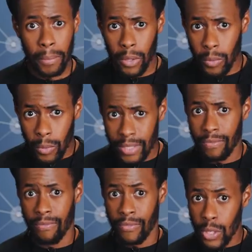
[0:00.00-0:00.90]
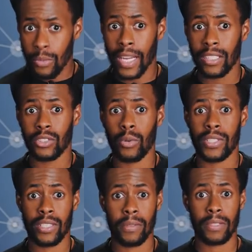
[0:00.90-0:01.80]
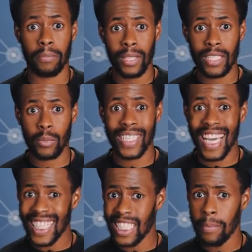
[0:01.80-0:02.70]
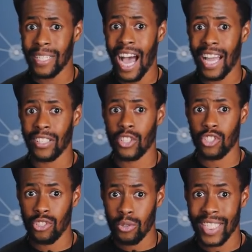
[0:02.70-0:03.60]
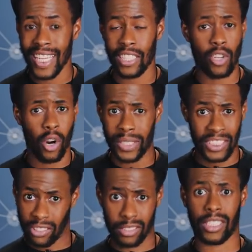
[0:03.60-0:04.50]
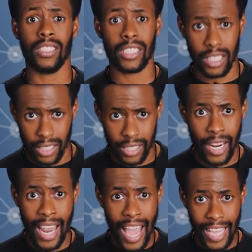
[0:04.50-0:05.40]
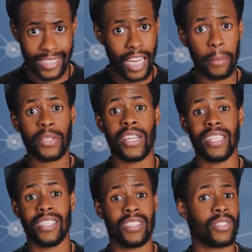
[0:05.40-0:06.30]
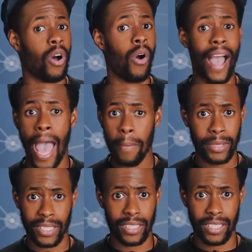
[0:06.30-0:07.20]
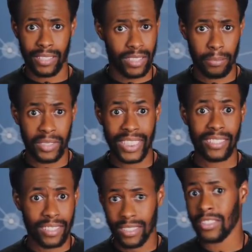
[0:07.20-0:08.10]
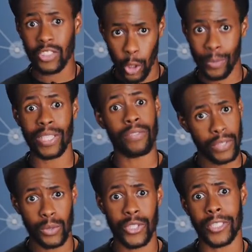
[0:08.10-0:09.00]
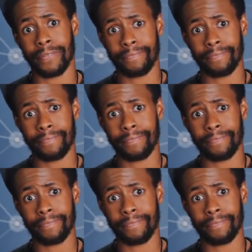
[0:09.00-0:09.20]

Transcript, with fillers: But with few regulatory systems in place, we gotta keep an eye on this new tech that's already just chilling here, and stop pretending that this is all happening in some distant dystopian future.